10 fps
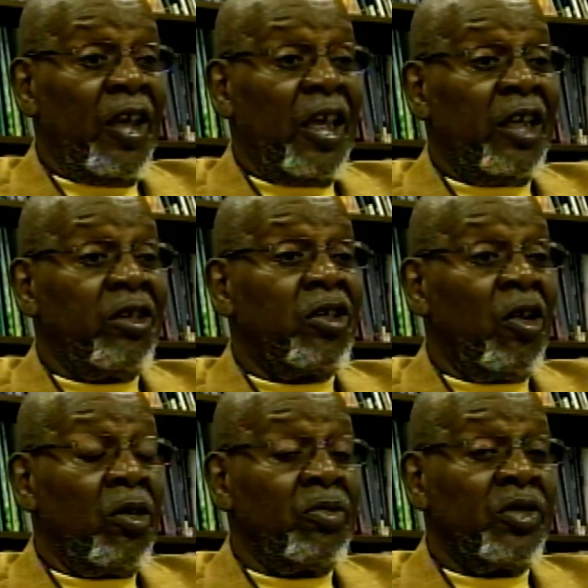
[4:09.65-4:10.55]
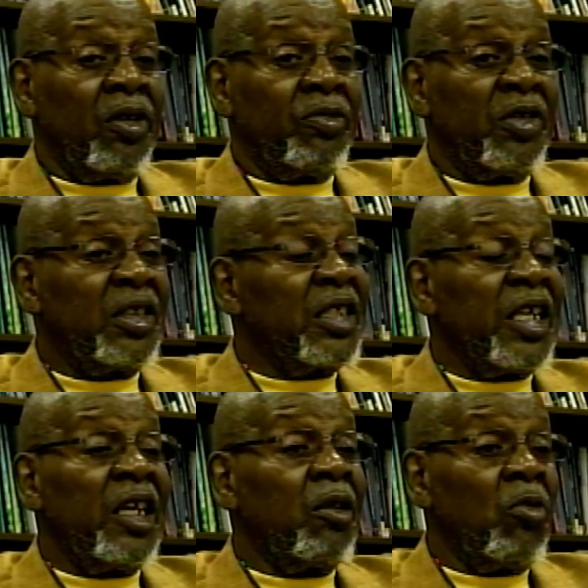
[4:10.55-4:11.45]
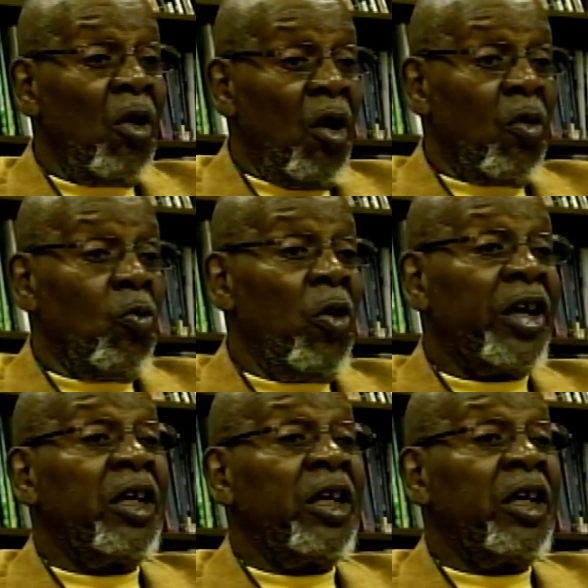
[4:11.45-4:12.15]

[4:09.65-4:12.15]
in terms of seeing what